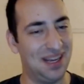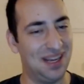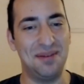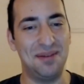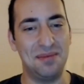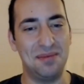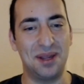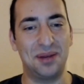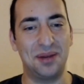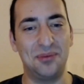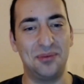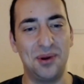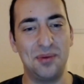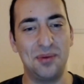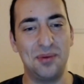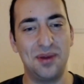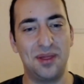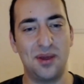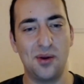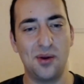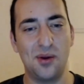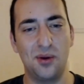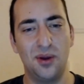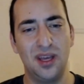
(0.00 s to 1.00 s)
I'm agree
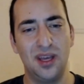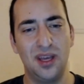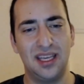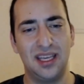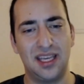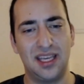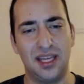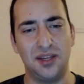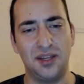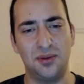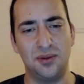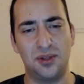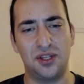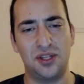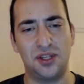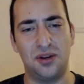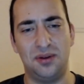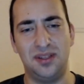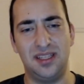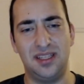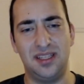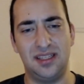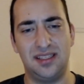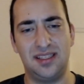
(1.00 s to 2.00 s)
with you. Can you
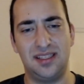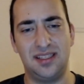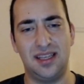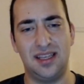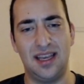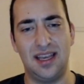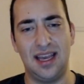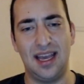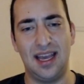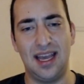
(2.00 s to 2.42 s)
share this?